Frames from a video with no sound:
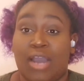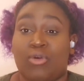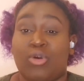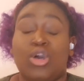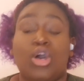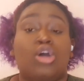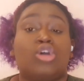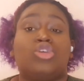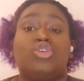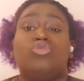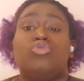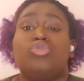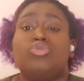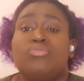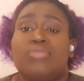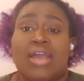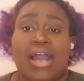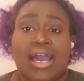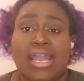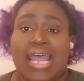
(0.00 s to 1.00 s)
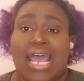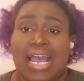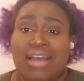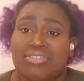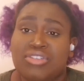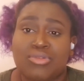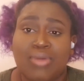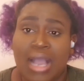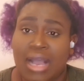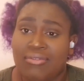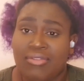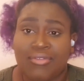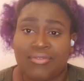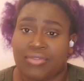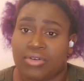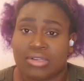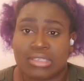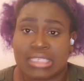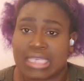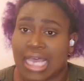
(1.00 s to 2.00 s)
You do not have to have a
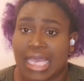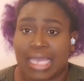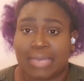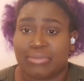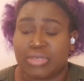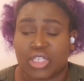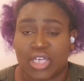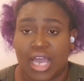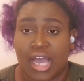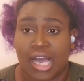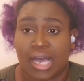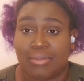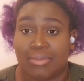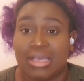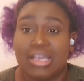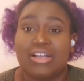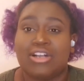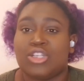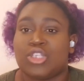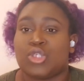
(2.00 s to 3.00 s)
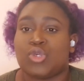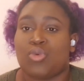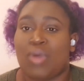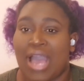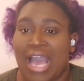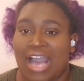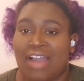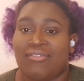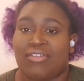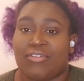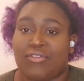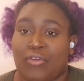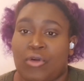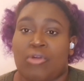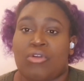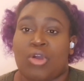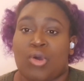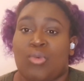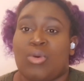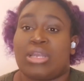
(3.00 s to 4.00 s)
full-time job to have a
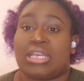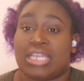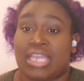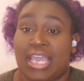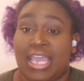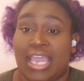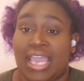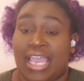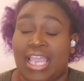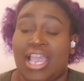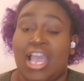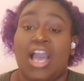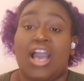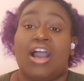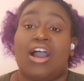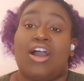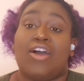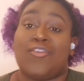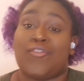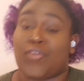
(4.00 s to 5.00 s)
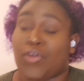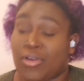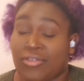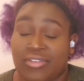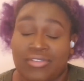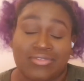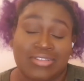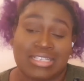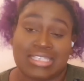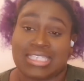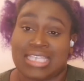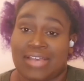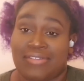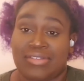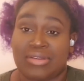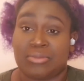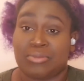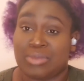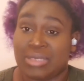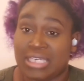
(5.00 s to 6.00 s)
401k, a
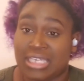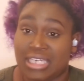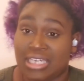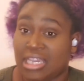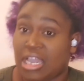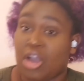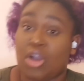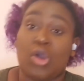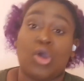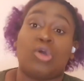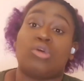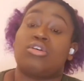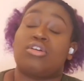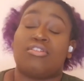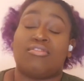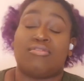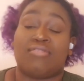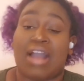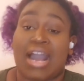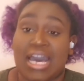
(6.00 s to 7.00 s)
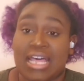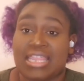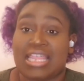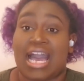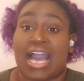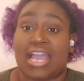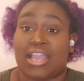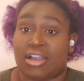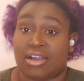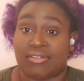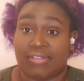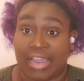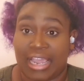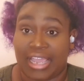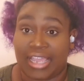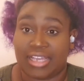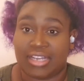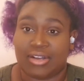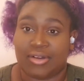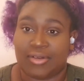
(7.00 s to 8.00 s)
457b, or a Roth IRA,
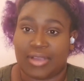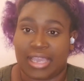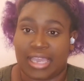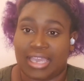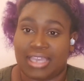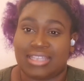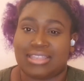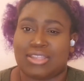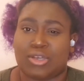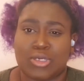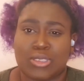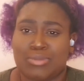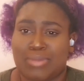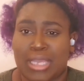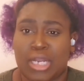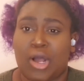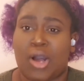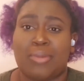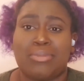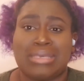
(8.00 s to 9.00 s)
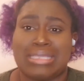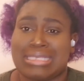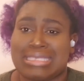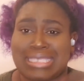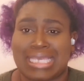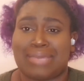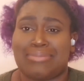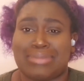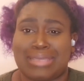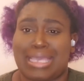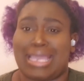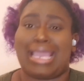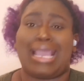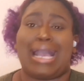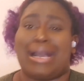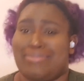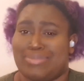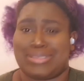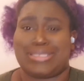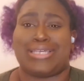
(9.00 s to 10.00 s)
okay? Those might all be the same thing. I'm
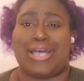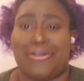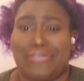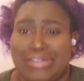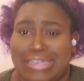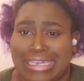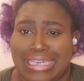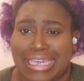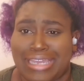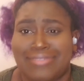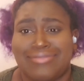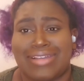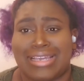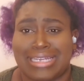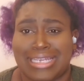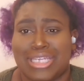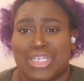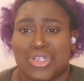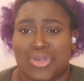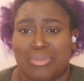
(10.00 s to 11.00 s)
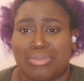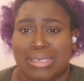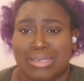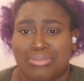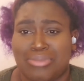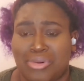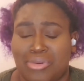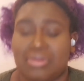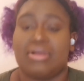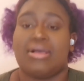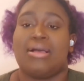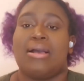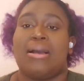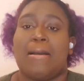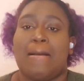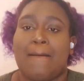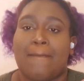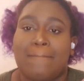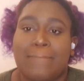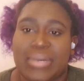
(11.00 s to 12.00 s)
sorry again, financial people.
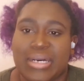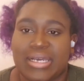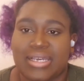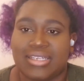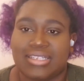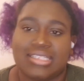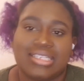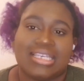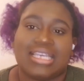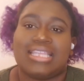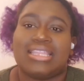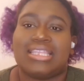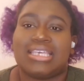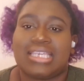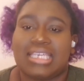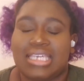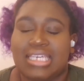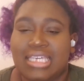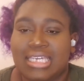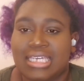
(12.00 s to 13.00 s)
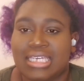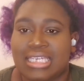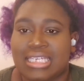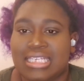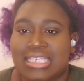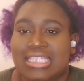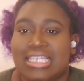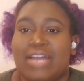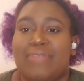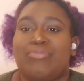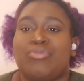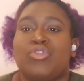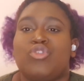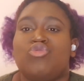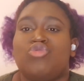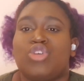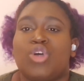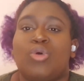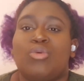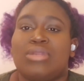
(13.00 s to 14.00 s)
But the key is you don't
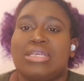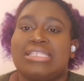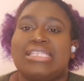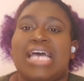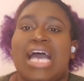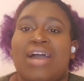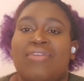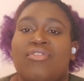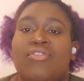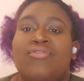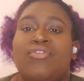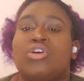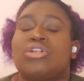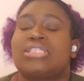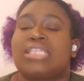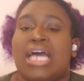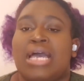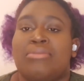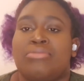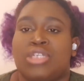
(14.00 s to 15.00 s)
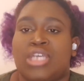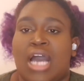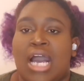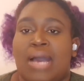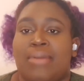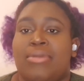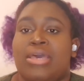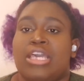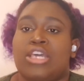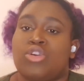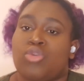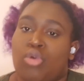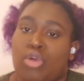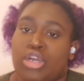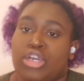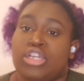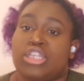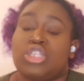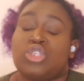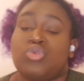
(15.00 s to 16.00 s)
need to have a full-time job in order
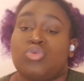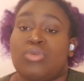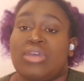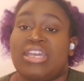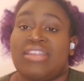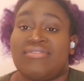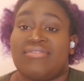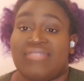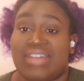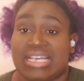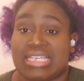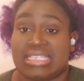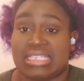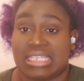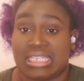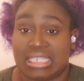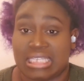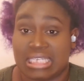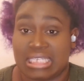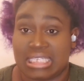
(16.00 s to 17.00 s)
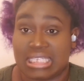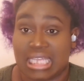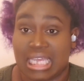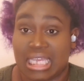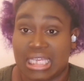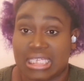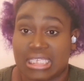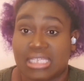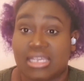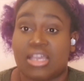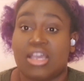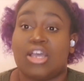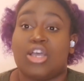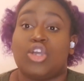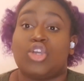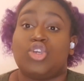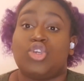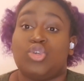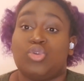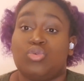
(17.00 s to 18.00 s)
to invest in these things.
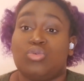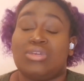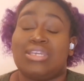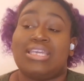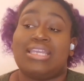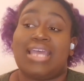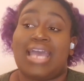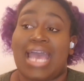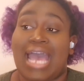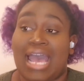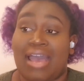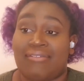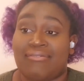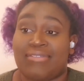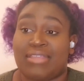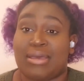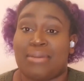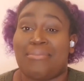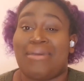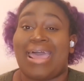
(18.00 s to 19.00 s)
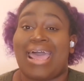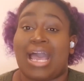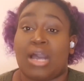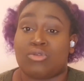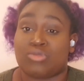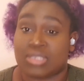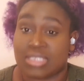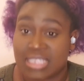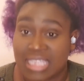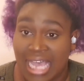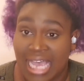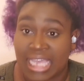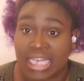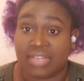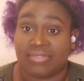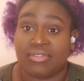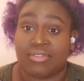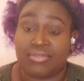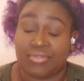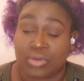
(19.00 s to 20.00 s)
You can have them outside of a
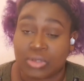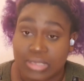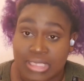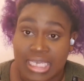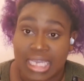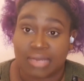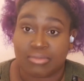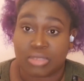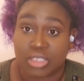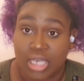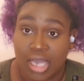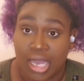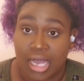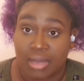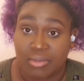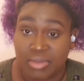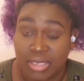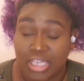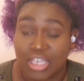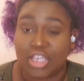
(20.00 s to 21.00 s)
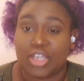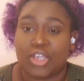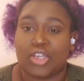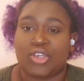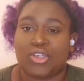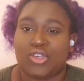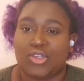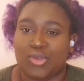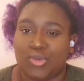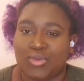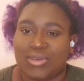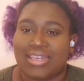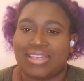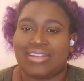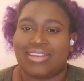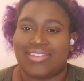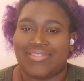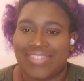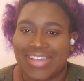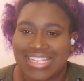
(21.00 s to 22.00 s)
full-time job. You can
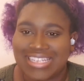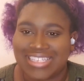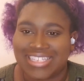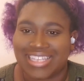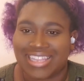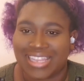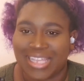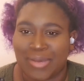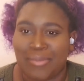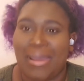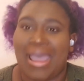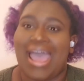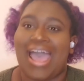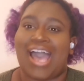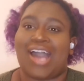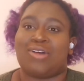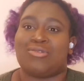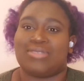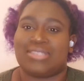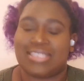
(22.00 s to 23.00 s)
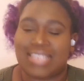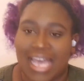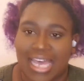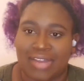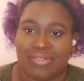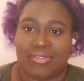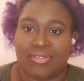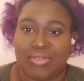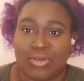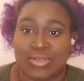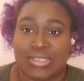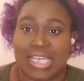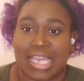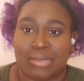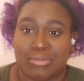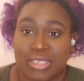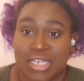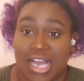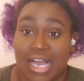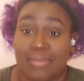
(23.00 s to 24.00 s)
invest in them outside of a full-time
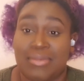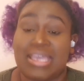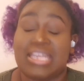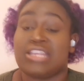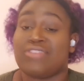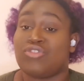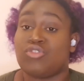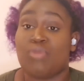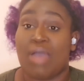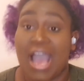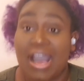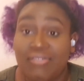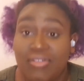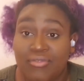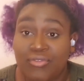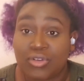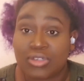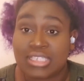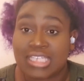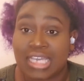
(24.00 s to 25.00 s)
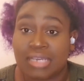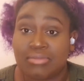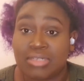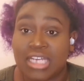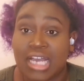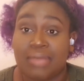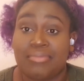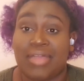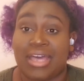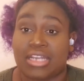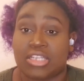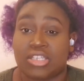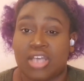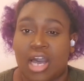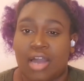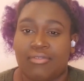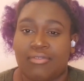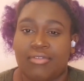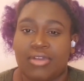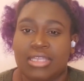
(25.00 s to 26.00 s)
job. And if you have a full-time job that is
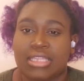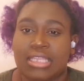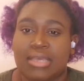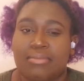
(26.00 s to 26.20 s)
offering them,